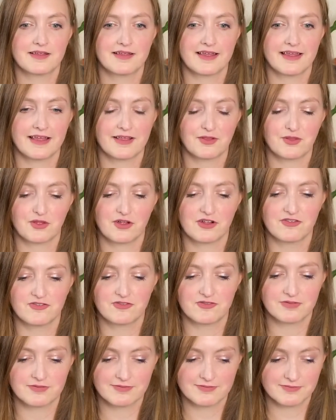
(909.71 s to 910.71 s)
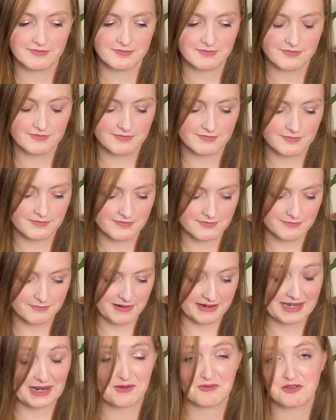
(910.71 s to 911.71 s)
it's sort of
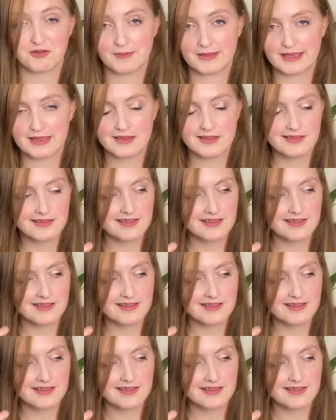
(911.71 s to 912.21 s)
made out to be.